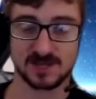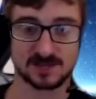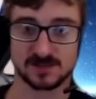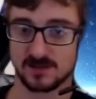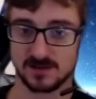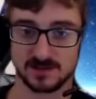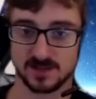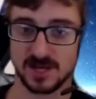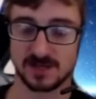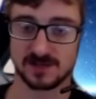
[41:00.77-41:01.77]
I started
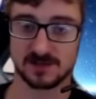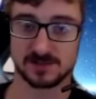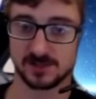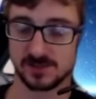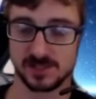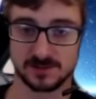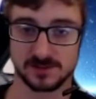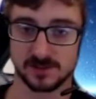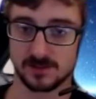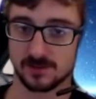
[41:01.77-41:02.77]
training
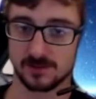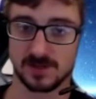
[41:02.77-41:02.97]
jujitsu